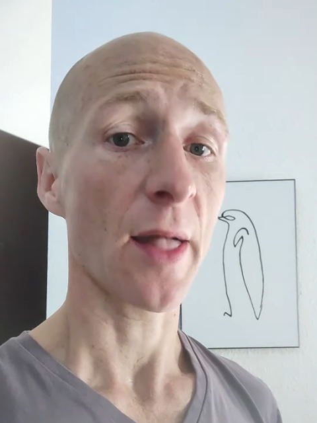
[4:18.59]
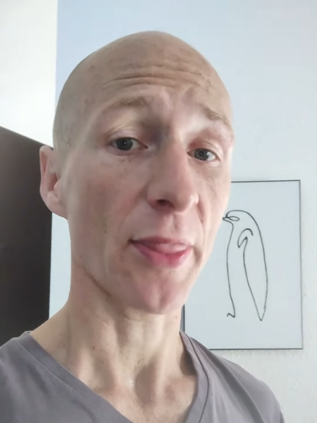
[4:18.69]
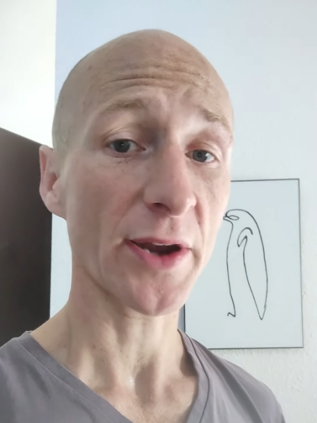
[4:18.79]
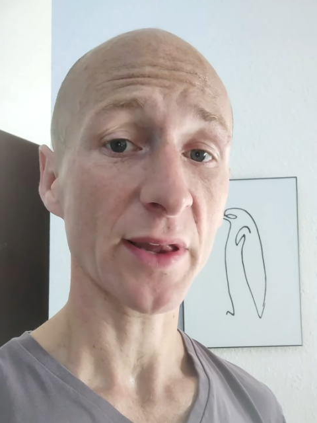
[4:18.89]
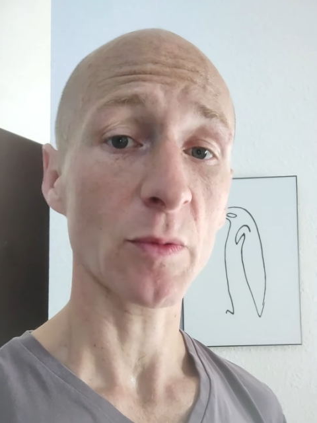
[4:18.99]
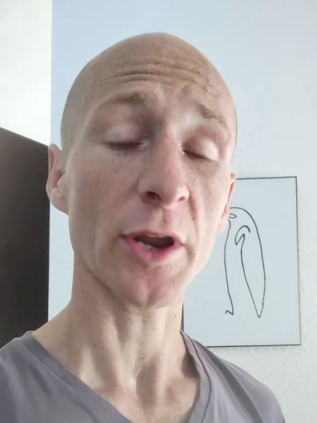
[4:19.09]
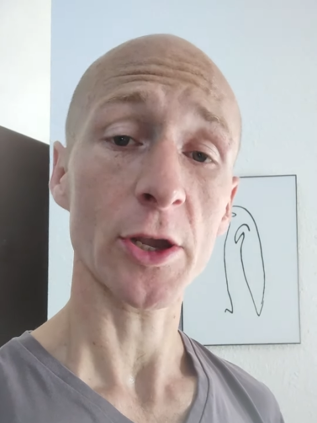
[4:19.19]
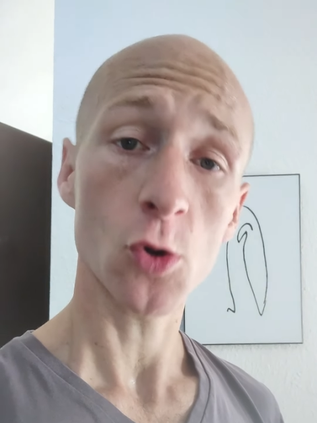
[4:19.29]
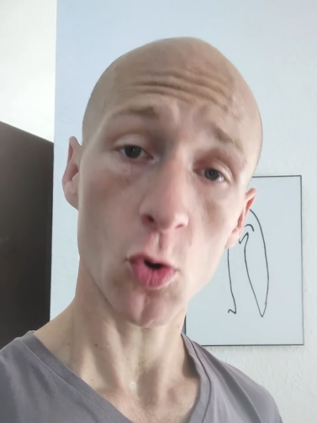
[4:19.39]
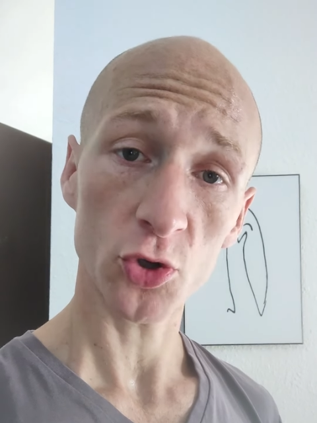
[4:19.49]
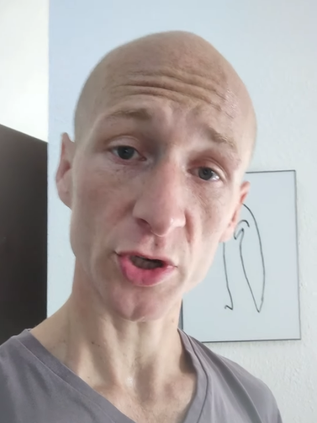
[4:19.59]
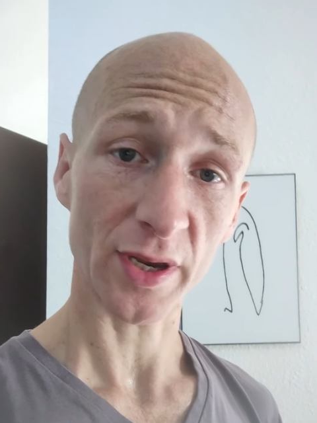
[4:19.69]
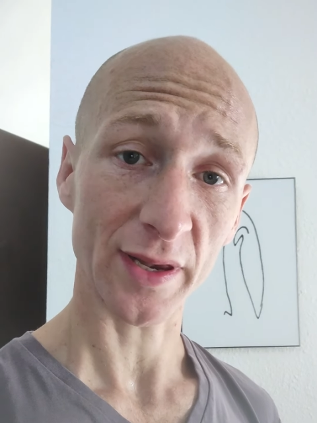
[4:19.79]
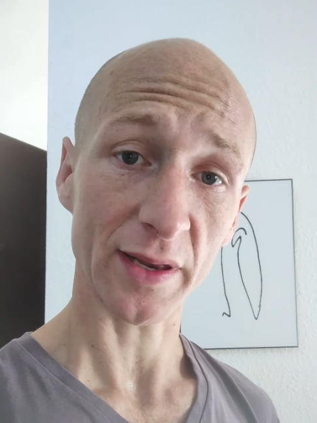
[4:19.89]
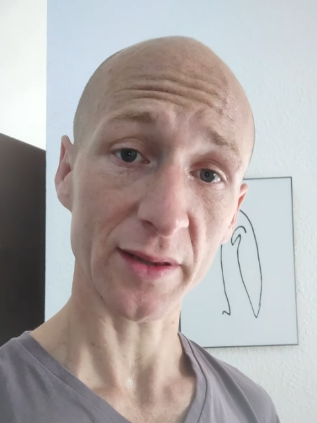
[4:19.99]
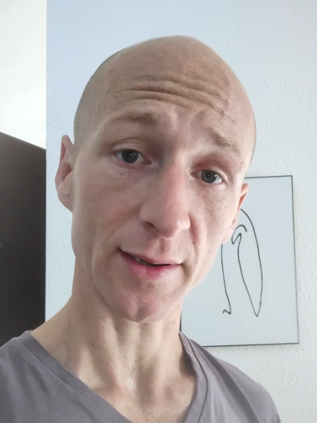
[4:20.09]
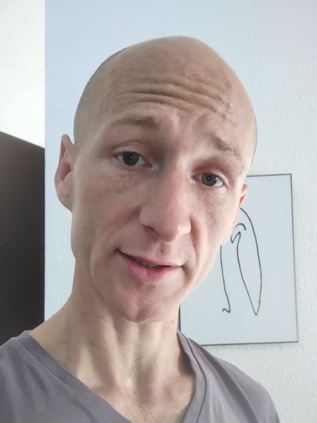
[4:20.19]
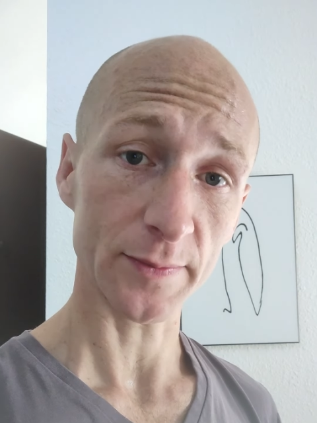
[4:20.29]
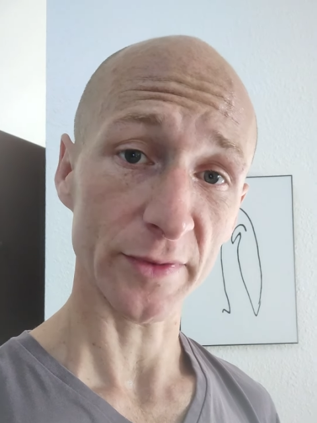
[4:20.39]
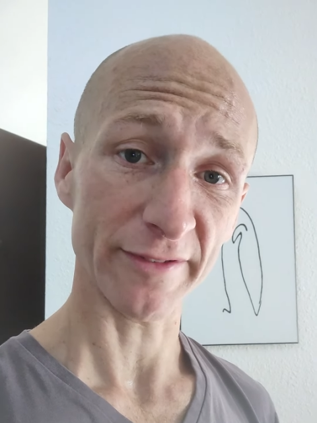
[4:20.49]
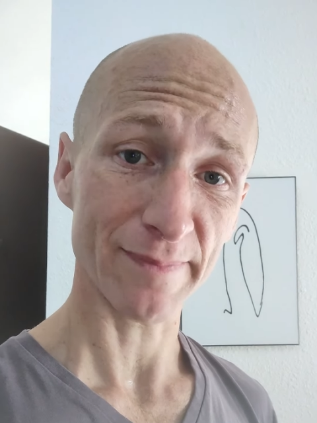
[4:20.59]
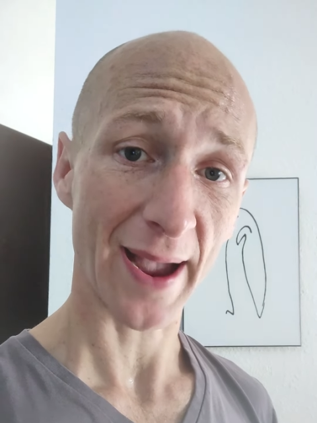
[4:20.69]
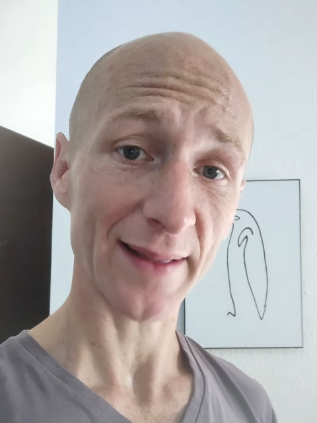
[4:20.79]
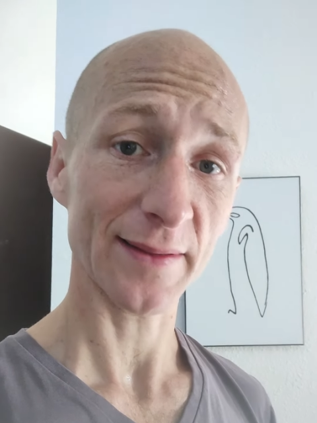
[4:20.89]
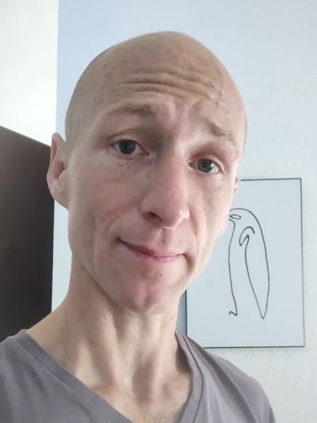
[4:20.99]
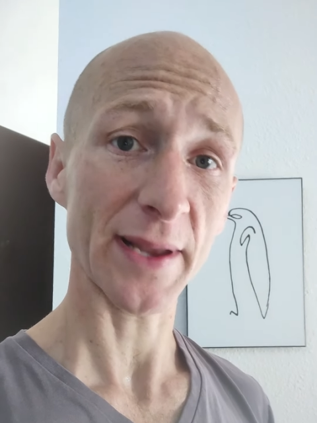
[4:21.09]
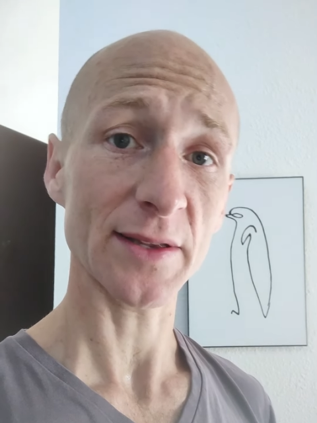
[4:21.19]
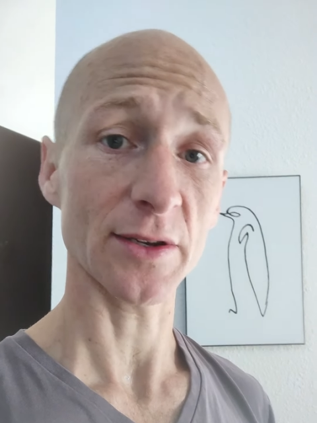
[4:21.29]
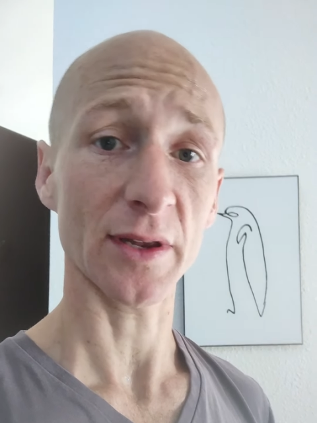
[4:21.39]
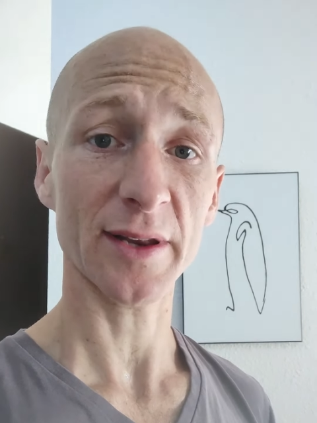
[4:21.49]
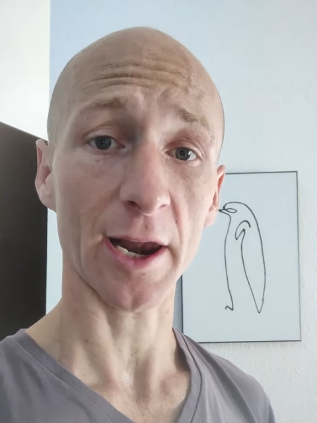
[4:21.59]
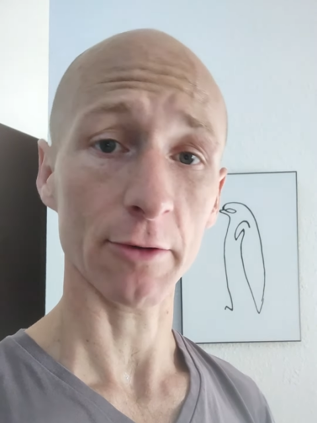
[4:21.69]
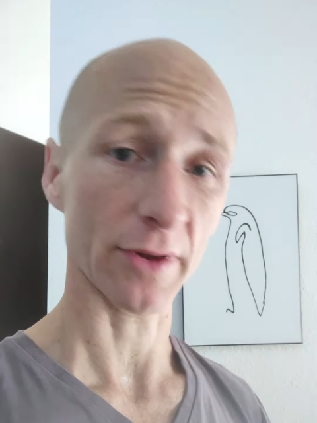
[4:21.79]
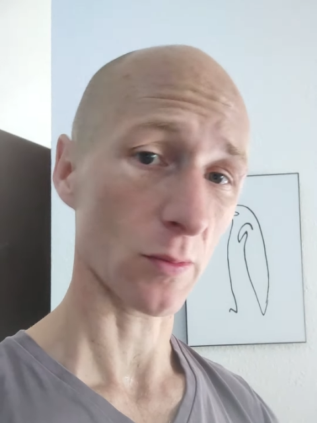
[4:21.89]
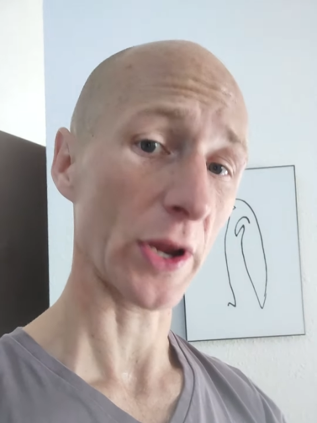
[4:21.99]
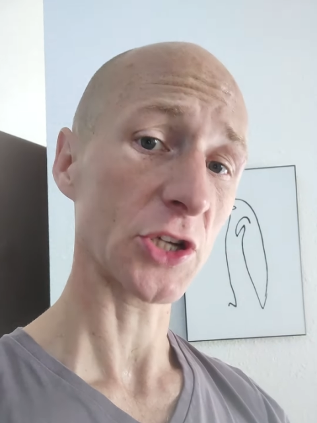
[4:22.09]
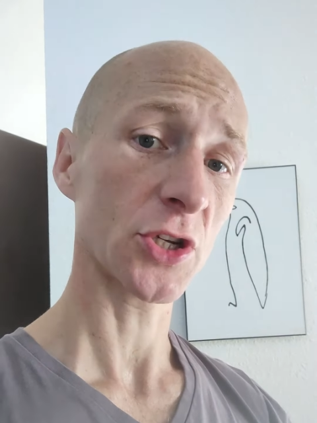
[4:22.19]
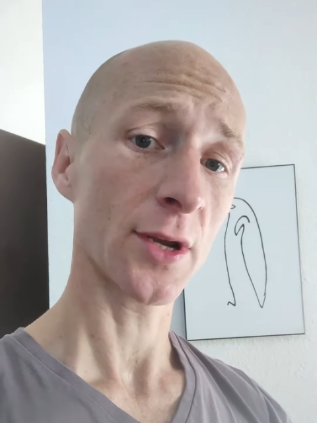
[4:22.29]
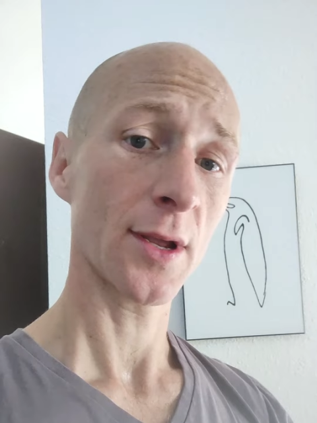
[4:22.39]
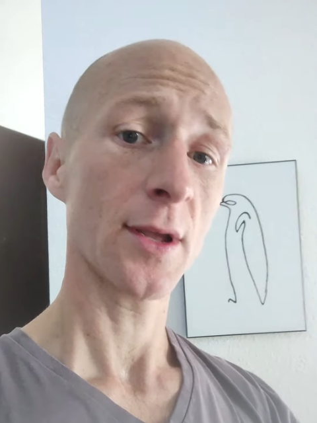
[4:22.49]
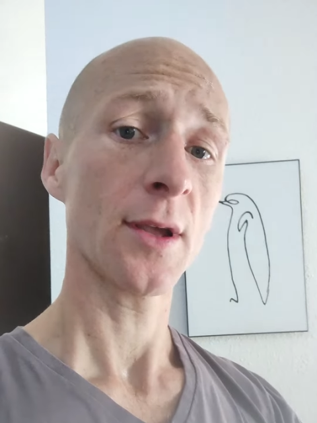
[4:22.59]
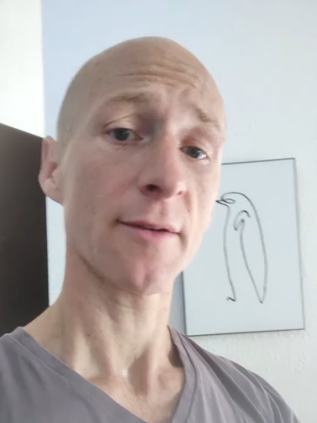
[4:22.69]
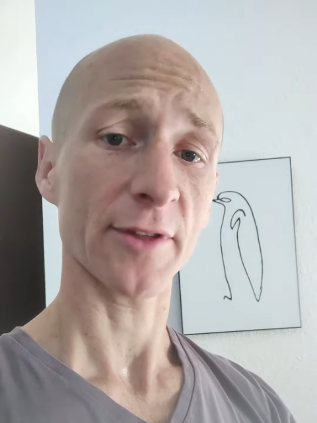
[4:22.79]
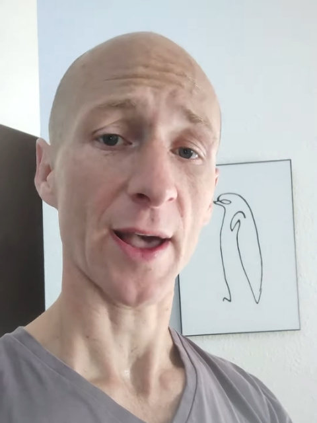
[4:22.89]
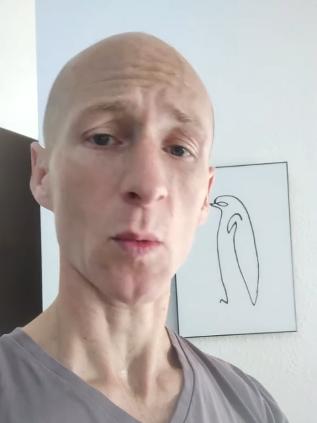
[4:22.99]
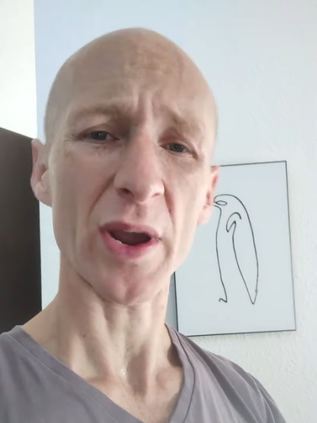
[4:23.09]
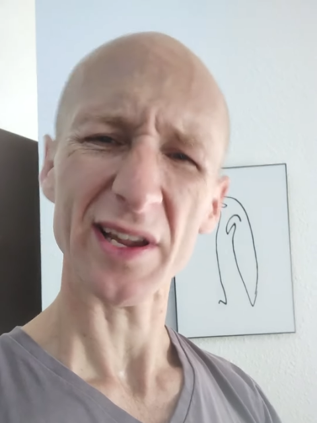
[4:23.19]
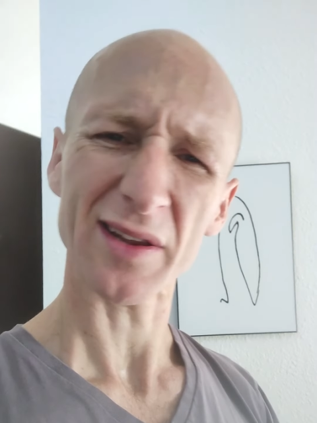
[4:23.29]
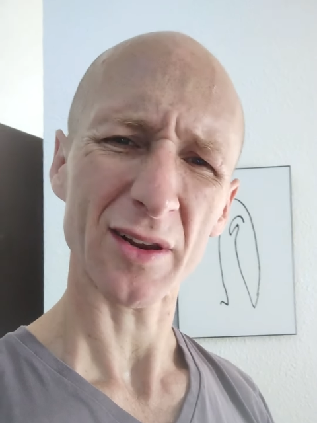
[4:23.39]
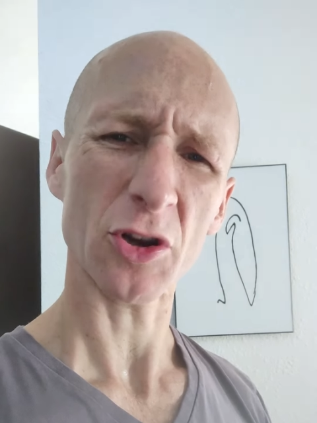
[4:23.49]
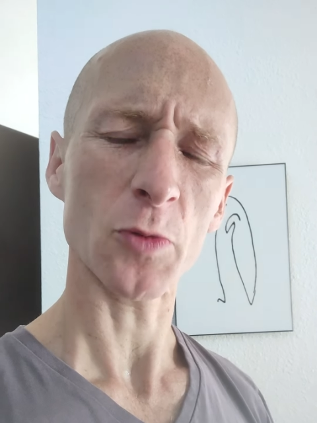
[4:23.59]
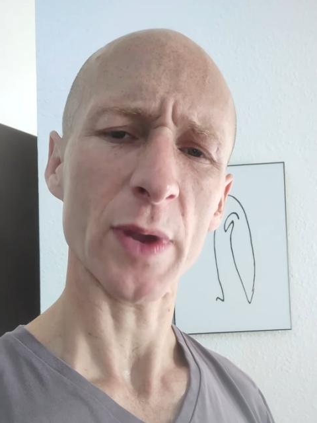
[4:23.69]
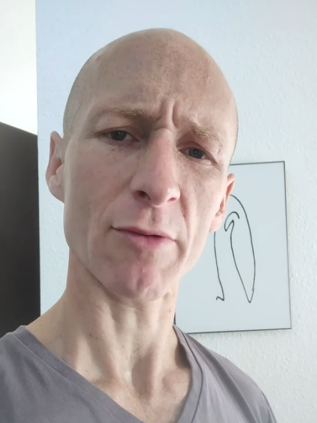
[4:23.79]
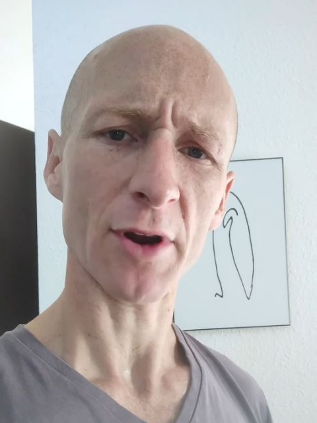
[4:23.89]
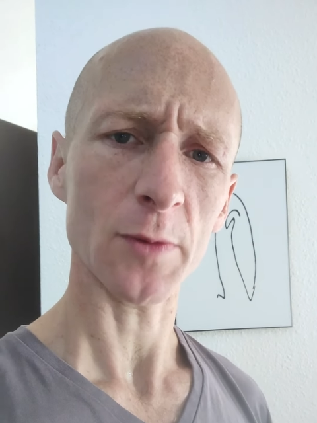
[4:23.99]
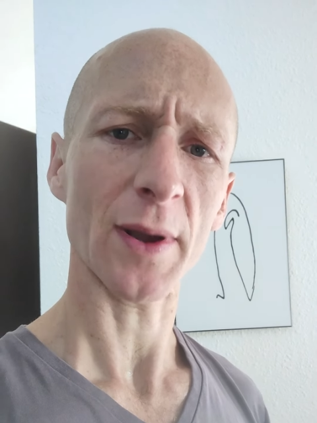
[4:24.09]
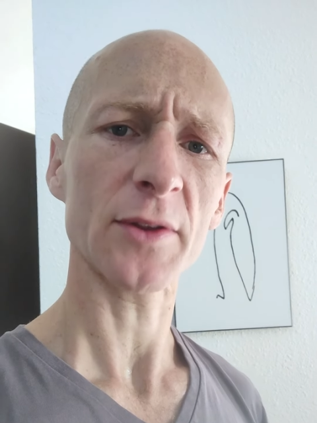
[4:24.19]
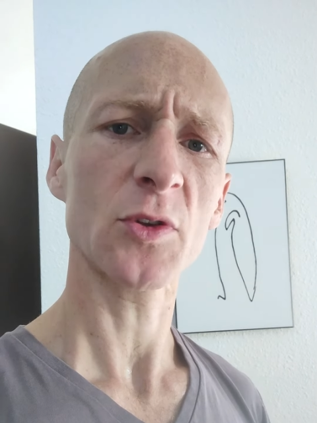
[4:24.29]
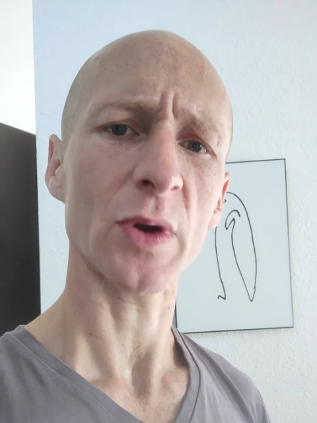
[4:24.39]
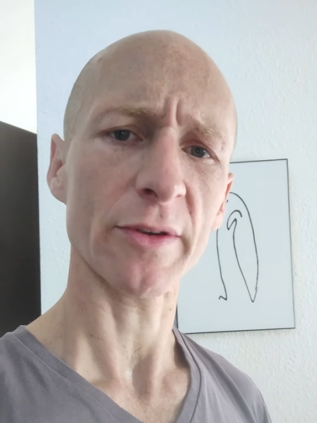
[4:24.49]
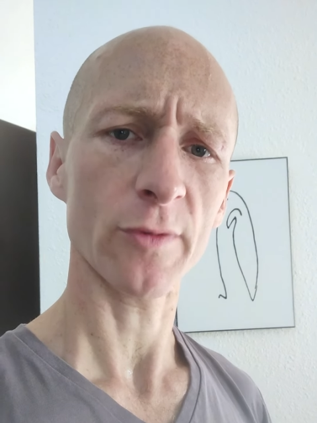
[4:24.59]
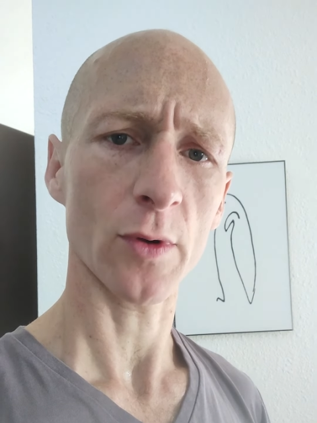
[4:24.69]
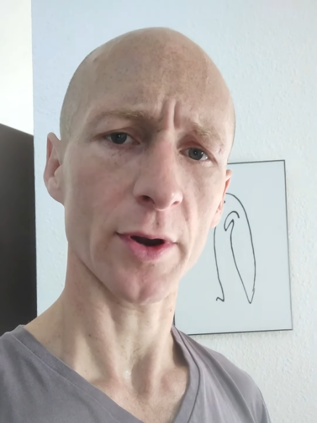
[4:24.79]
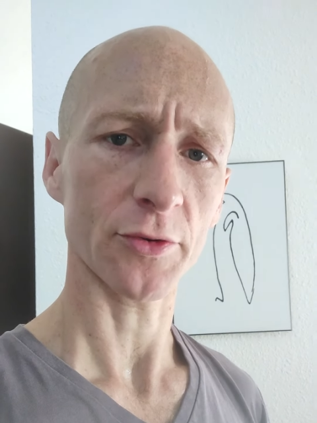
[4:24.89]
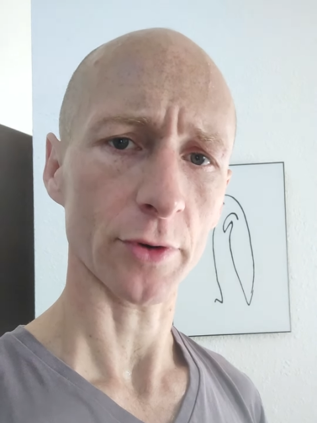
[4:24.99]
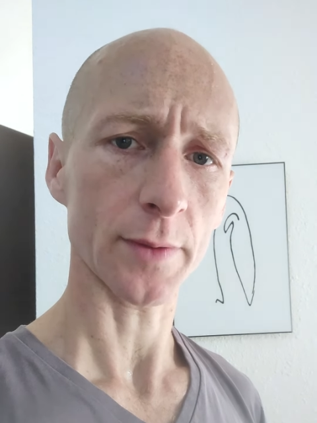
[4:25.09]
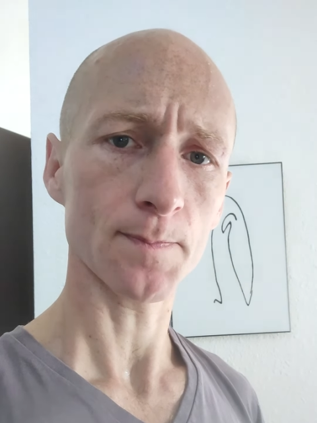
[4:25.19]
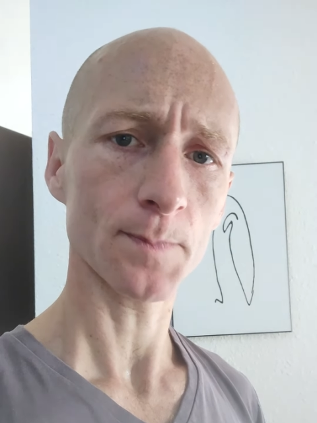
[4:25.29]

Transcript: And that is when I cautiously start to move back to maintenance calories, which for that weight is going to be around about 2,400.